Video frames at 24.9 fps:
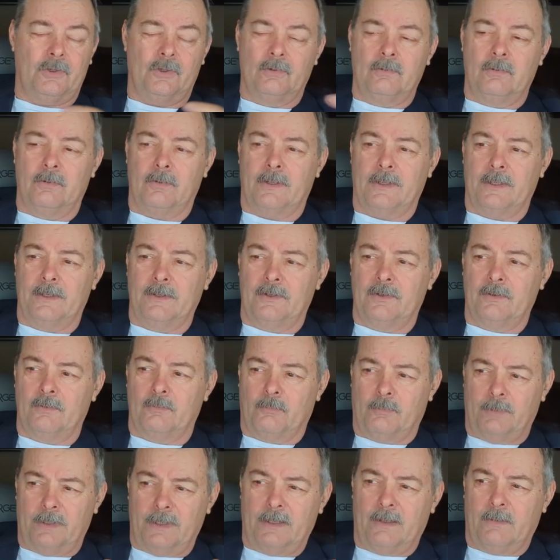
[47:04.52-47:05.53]
you look
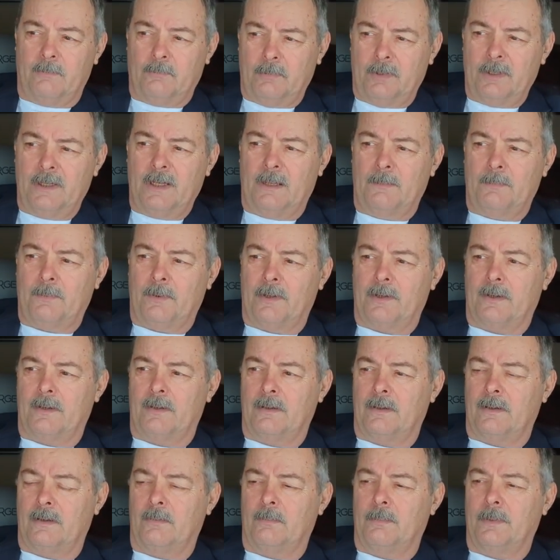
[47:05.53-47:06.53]
into, read up, read up on it
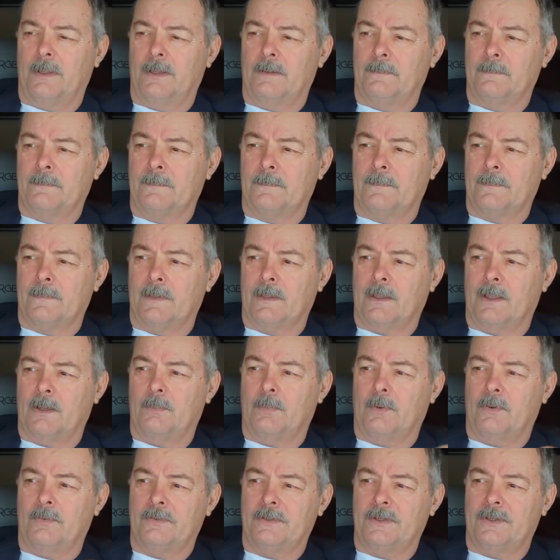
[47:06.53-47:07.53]
a little bit
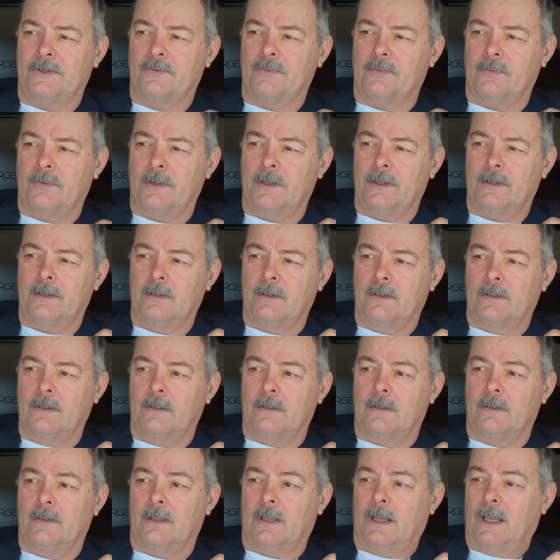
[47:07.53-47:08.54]
about Detroit.
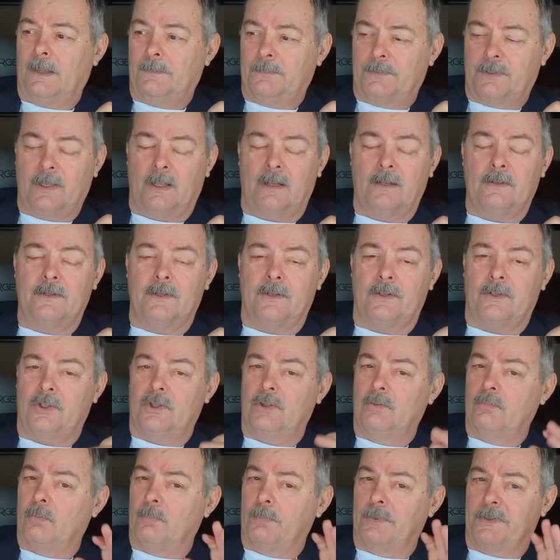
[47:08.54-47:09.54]
I'm telling you,
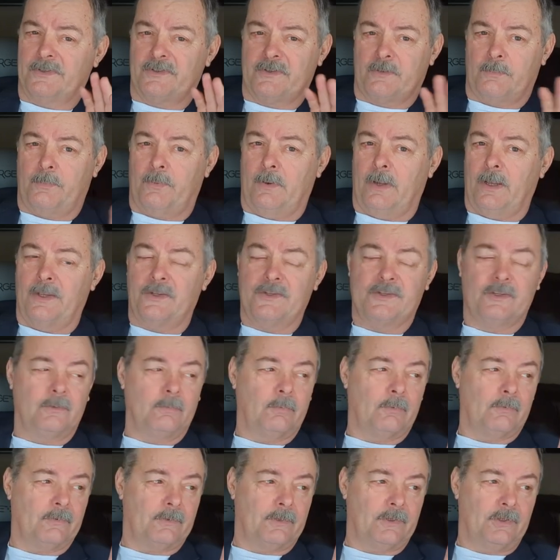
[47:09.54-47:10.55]
you will be surprised.
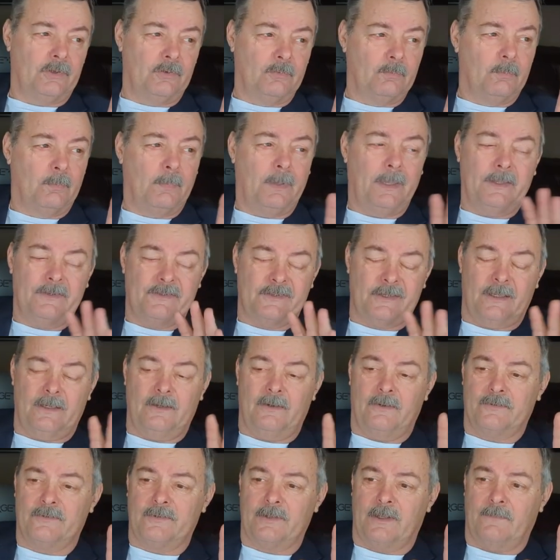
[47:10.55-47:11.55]
You will, you may say
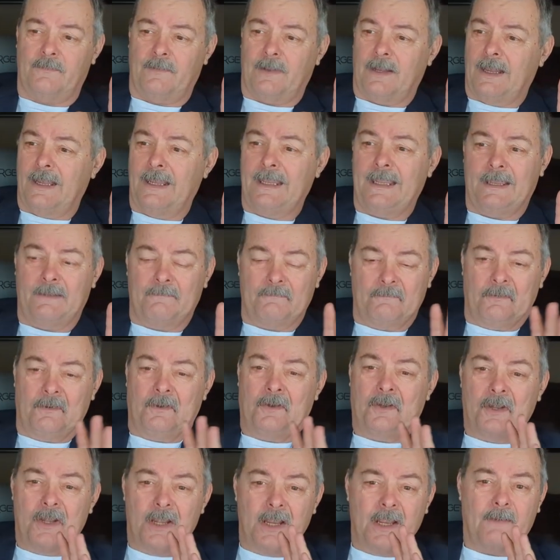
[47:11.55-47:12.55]
to yourself, I have
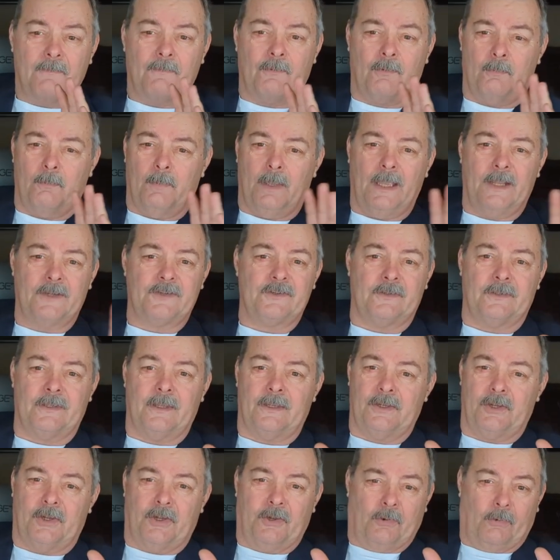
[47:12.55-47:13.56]
never imagined
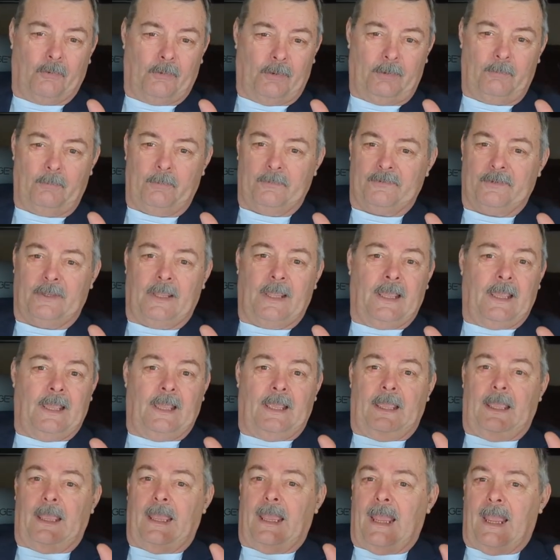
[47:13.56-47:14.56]
that Detroit was
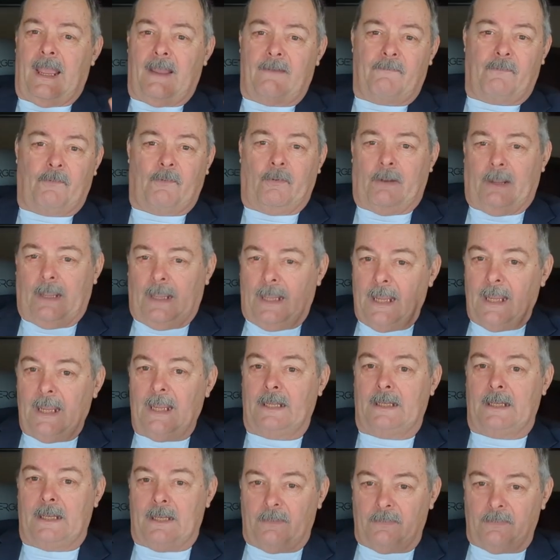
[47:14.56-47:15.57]
ever
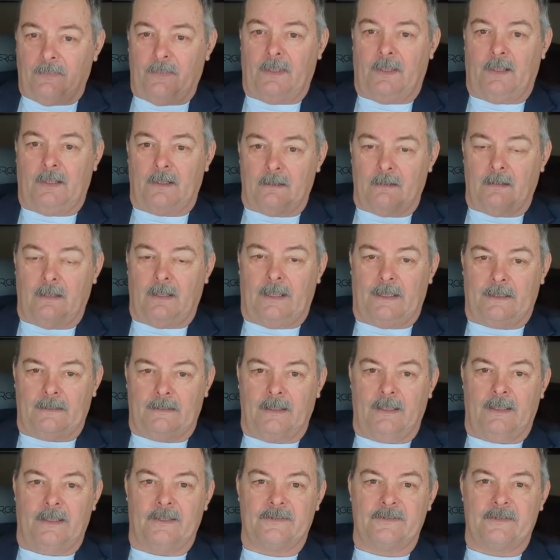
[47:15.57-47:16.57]
anything like
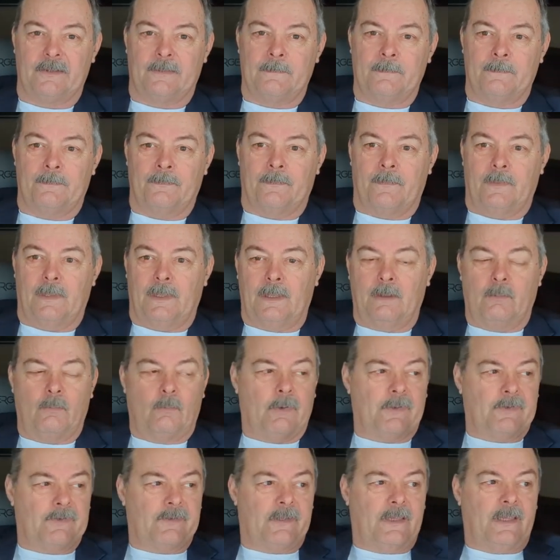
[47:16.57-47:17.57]
this. It
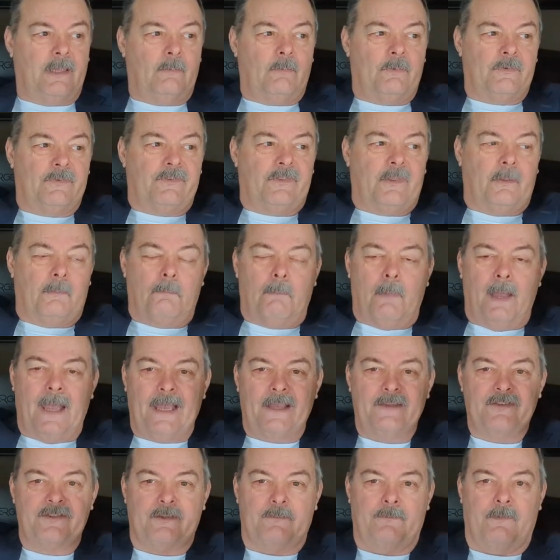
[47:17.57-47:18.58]
was, it was the
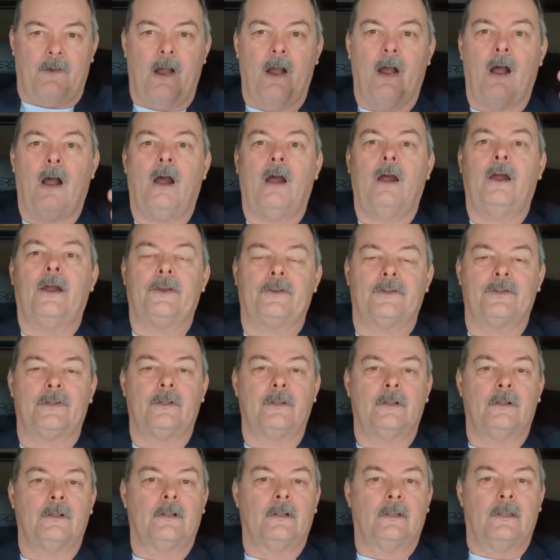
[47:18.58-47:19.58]
massive heart,
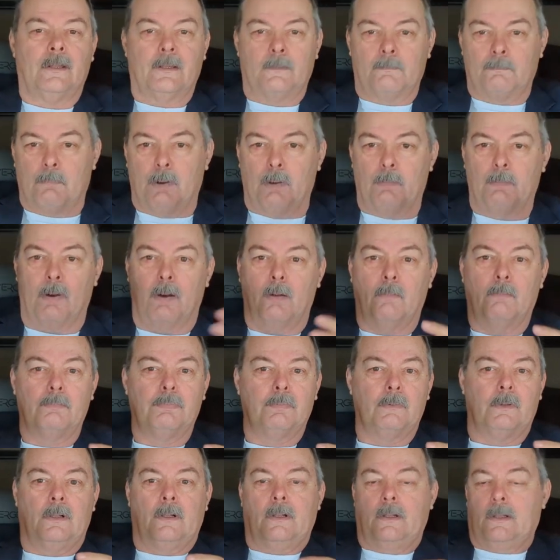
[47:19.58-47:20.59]
ba
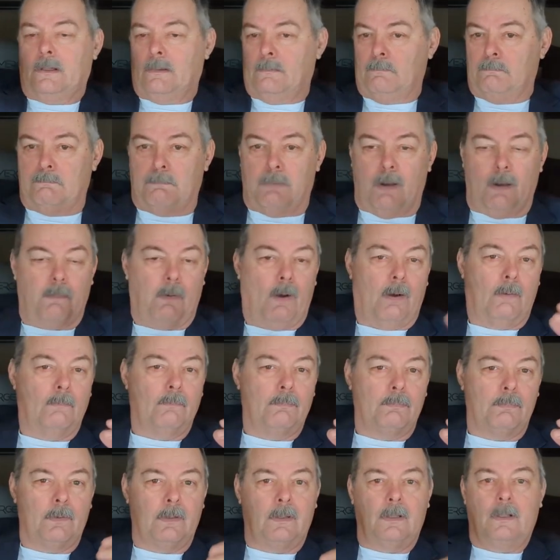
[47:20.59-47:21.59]
bump, ba
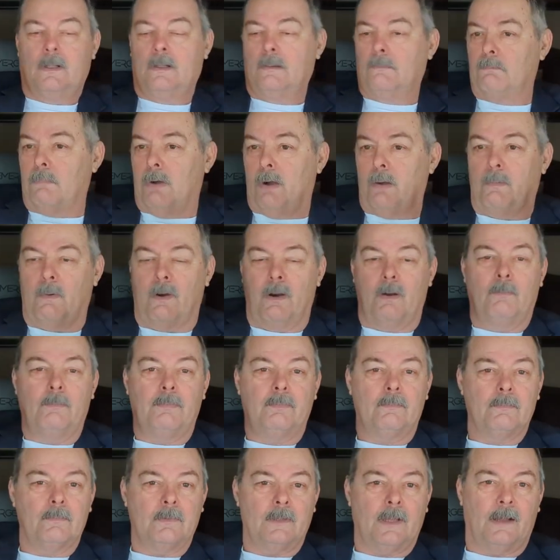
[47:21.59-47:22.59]
bump, ba
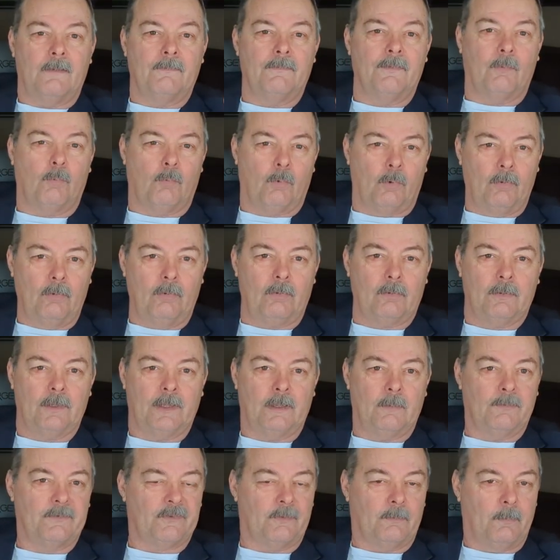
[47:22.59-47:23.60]
bump of the world.
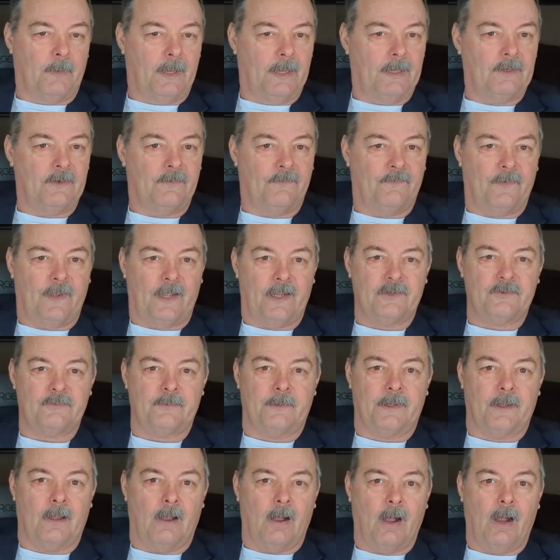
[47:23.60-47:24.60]
It was the
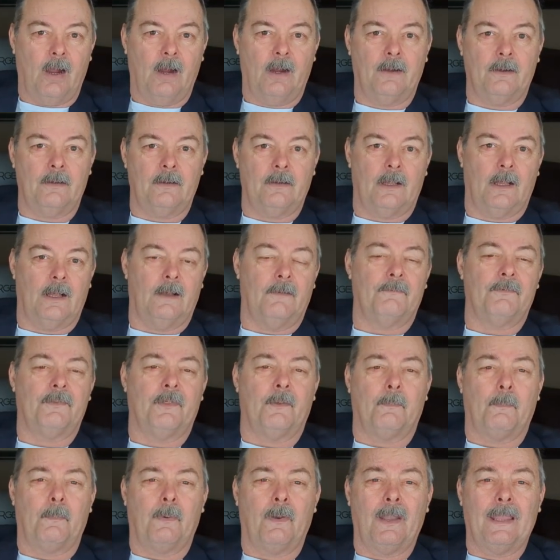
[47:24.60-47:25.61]
manufacturing heart of
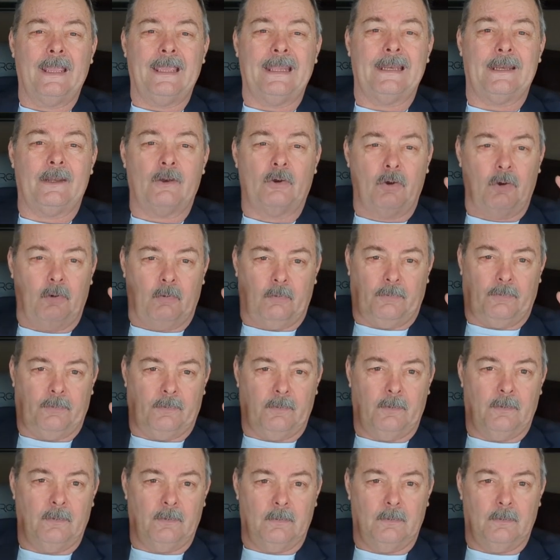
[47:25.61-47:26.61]
the planet Earth.